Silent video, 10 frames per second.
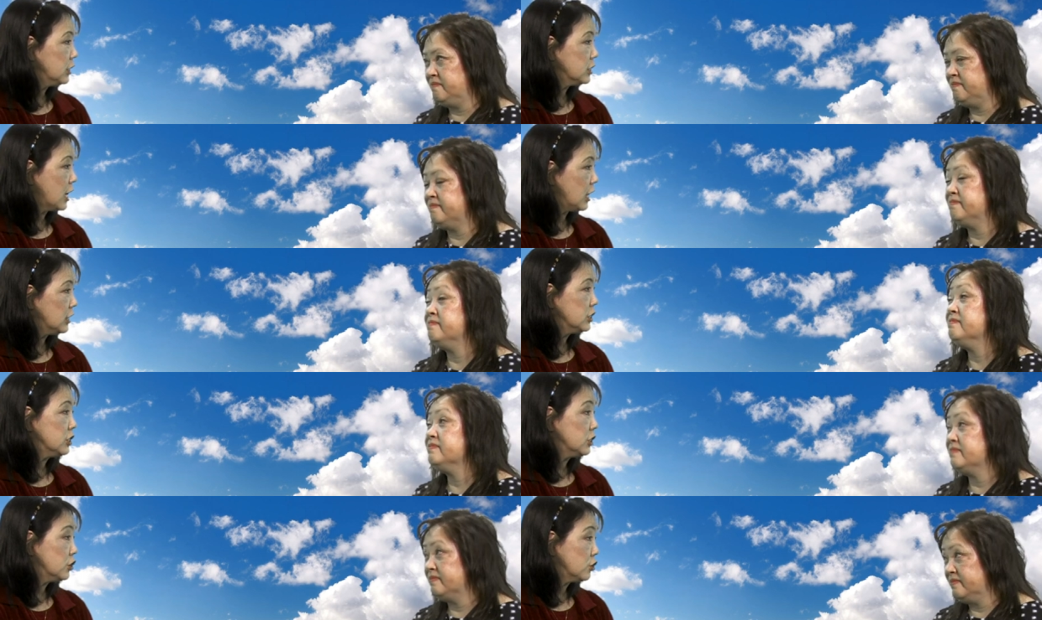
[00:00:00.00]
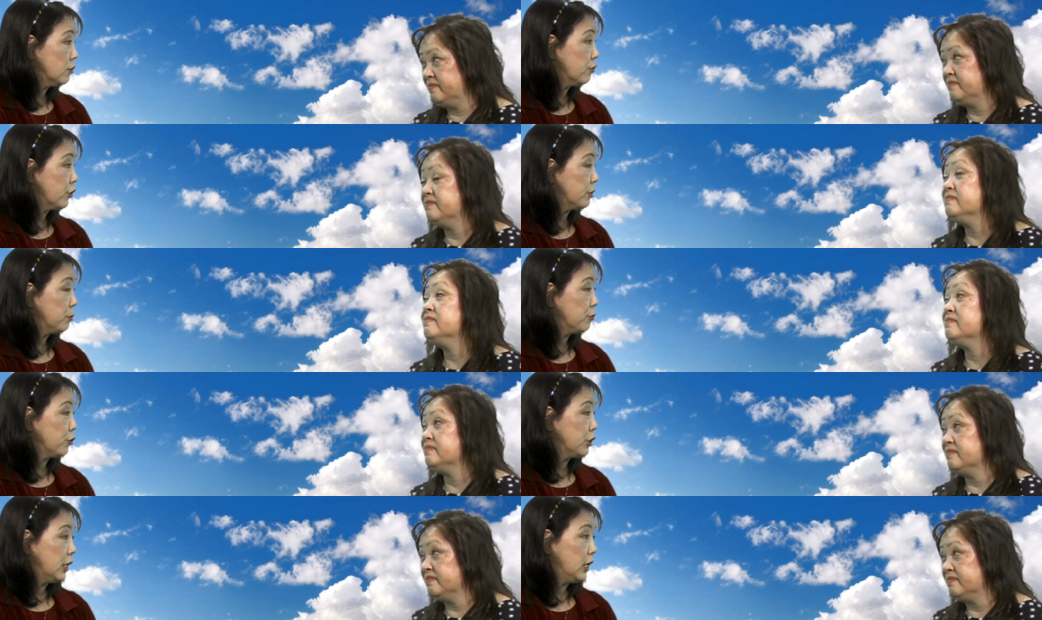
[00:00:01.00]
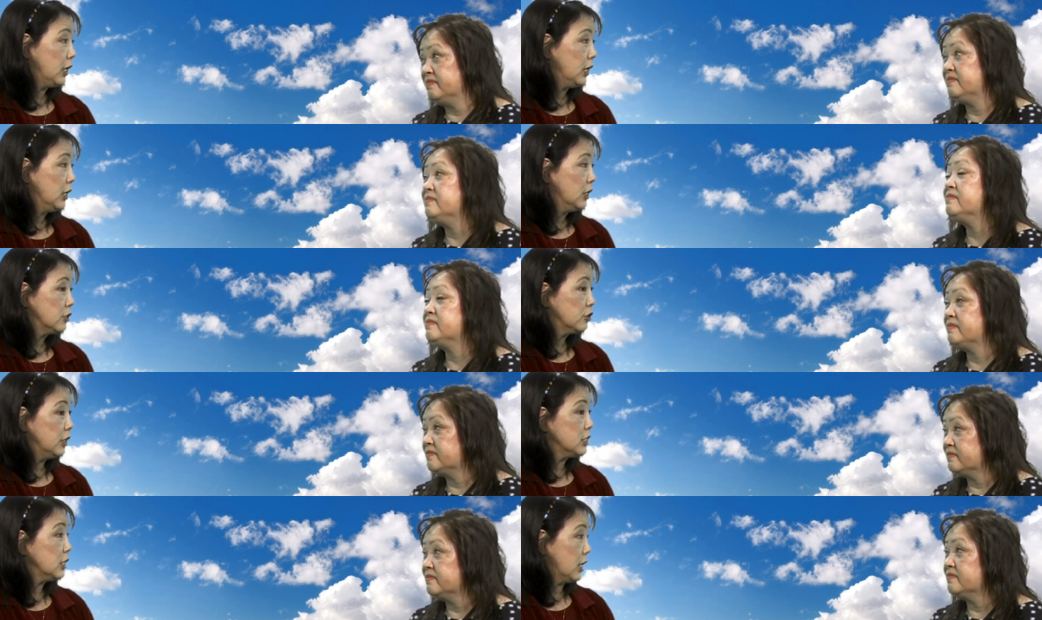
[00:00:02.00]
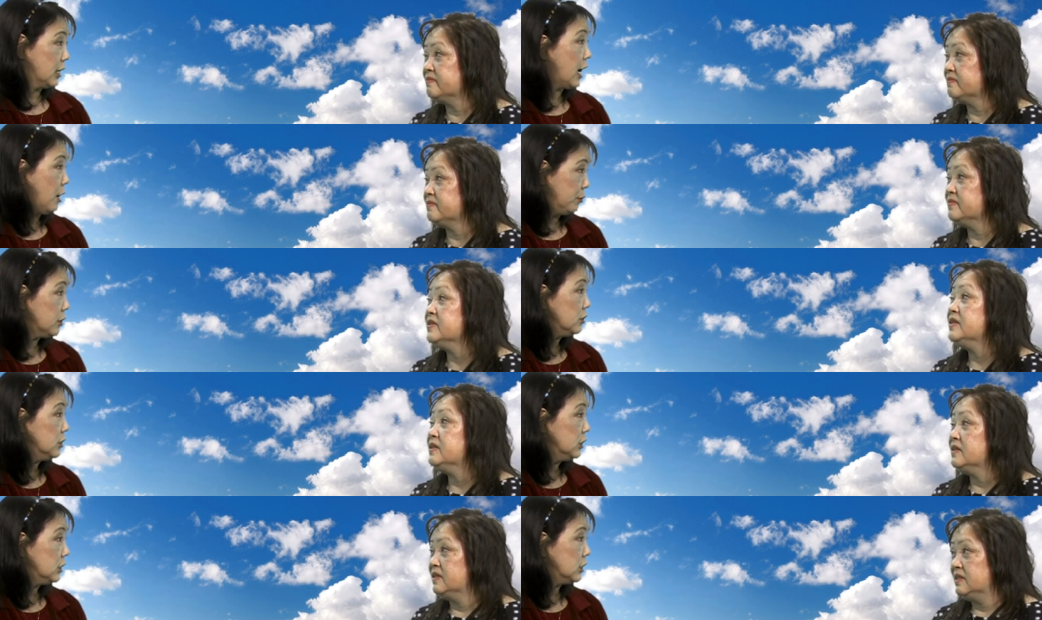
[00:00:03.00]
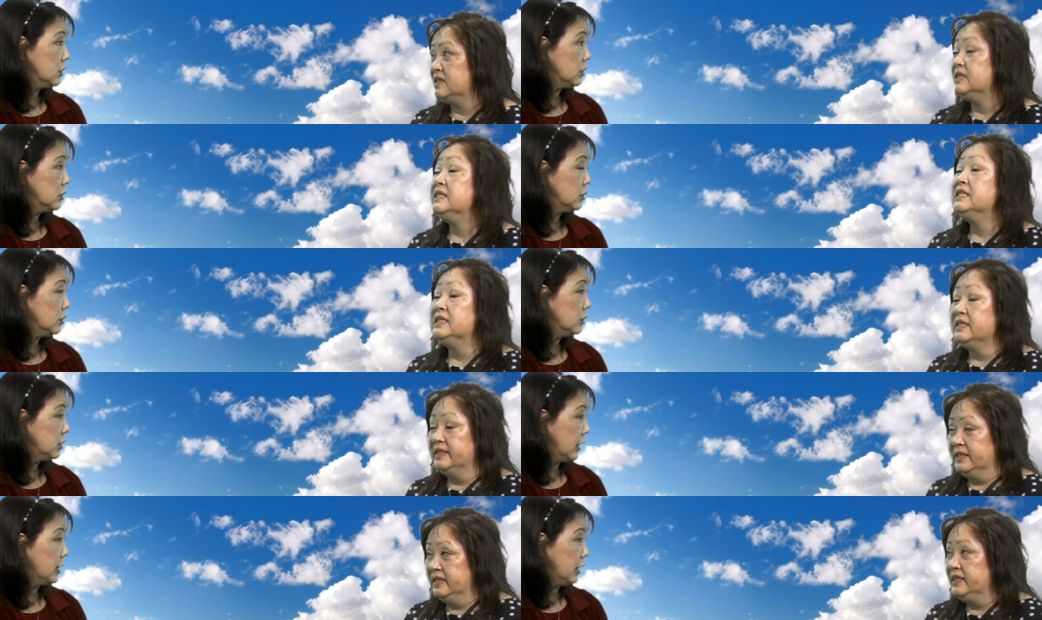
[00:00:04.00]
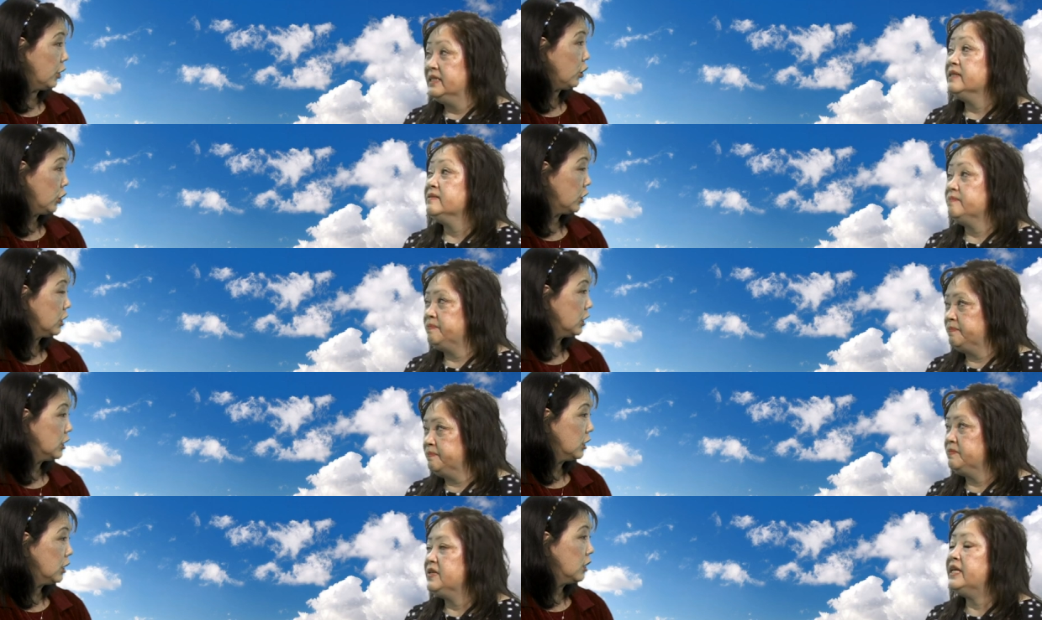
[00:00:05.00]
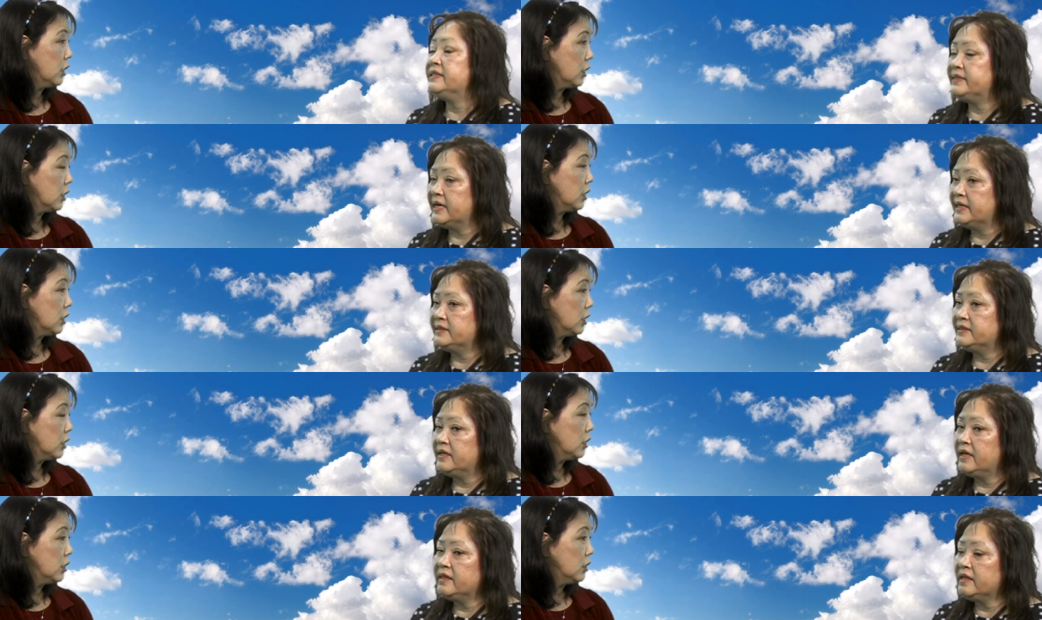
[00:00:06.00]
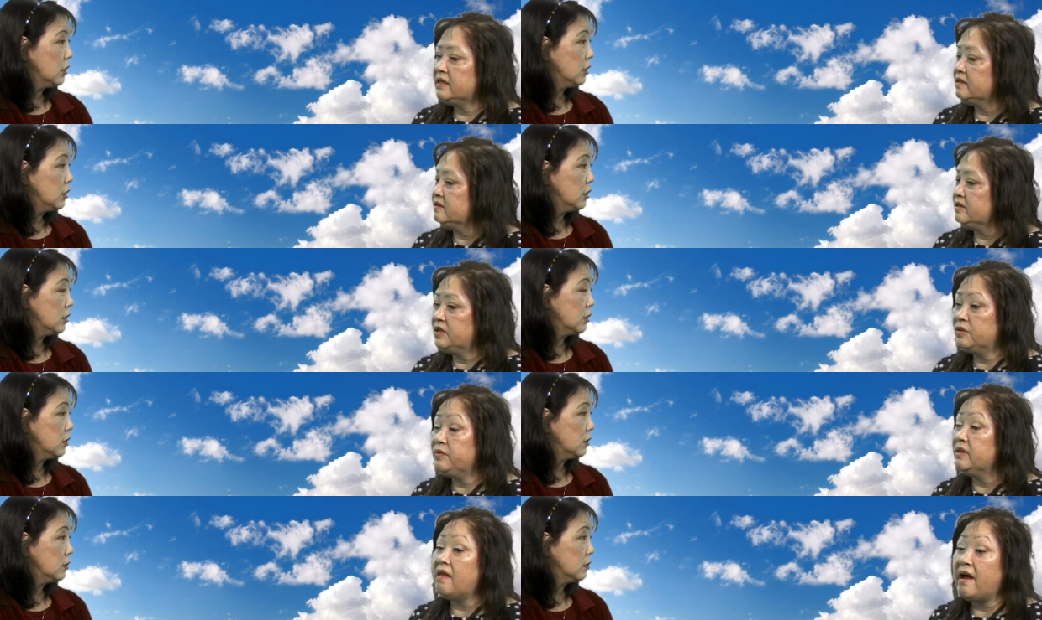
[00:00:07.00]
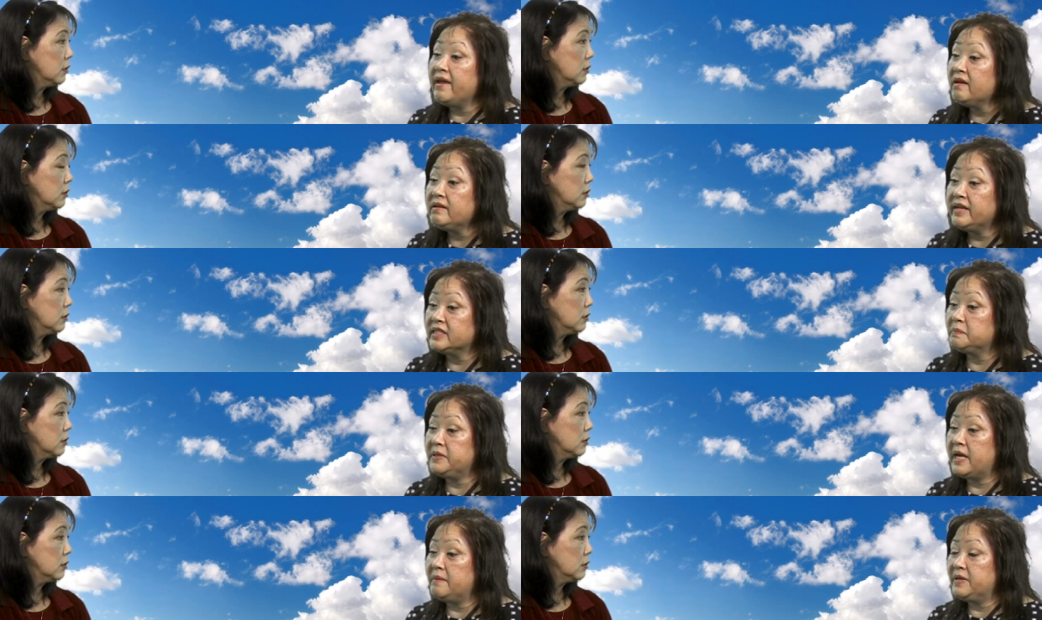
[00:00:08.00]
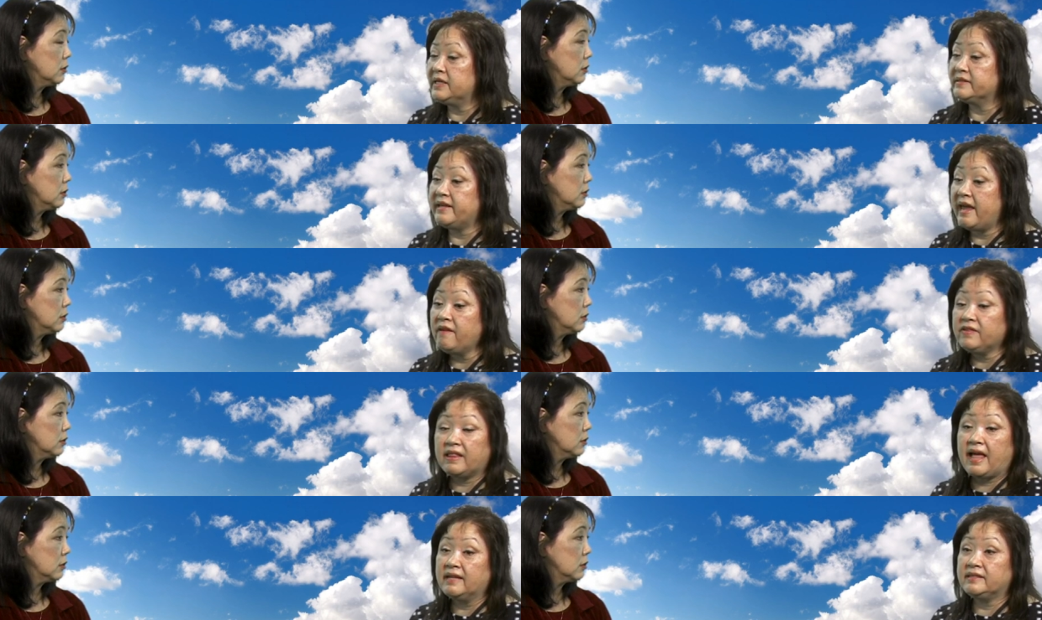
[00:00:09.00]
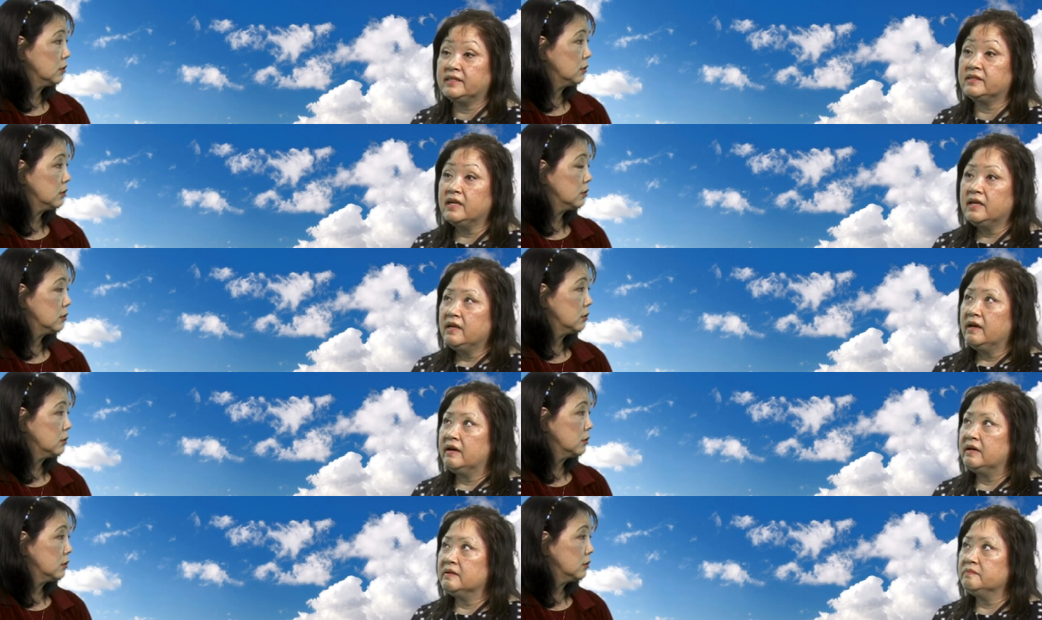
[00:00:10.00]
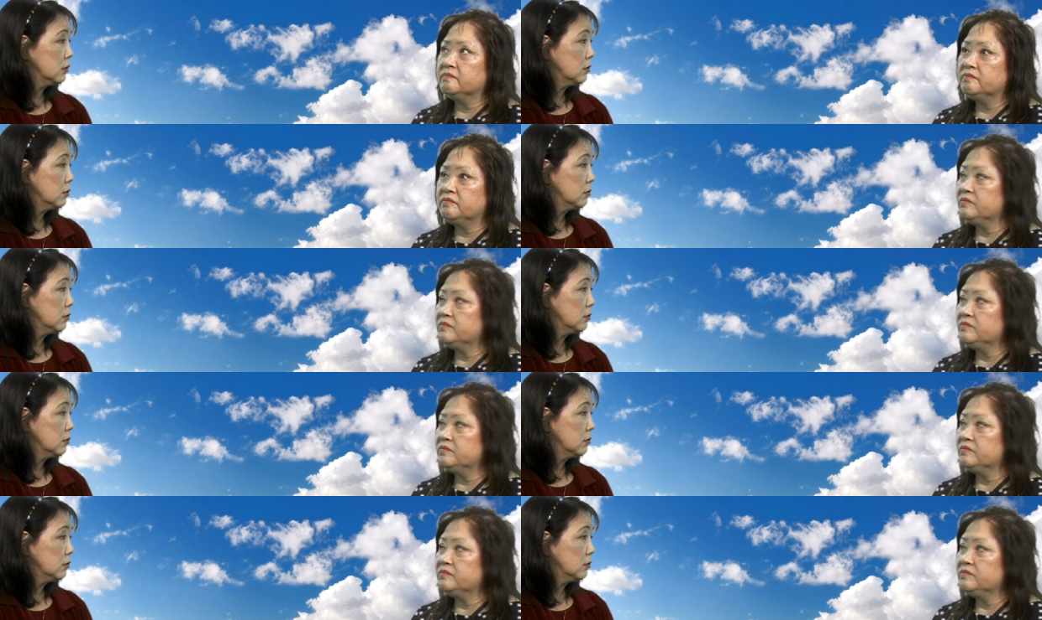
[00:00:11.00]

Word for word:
Speaker 1: mm-hmm. challenges, mm -hmm. and so forth before they. So it takes a lot of capital and to get there.
Speaker 2: Mm -hmm. It does, and then you know rely on SBA because they have classes. Um,